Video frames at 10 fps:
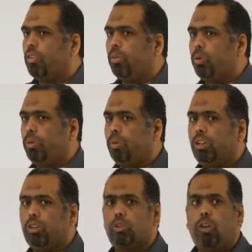So when we
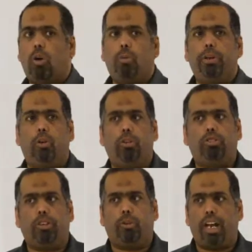look to the open
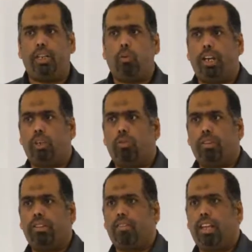ocean or anywhere
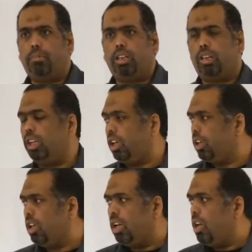using the same technique,